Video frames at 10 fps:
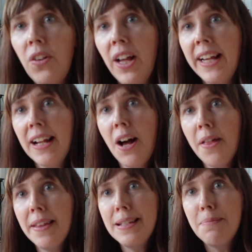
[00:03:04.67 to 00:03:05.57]
Look at all
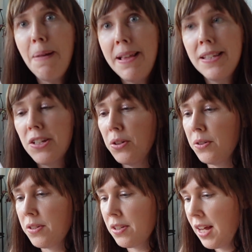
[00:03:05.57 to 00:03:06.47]
these
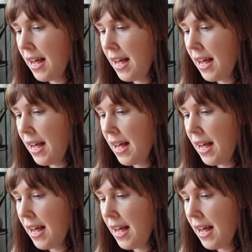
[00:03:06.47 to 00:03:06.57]
pencils.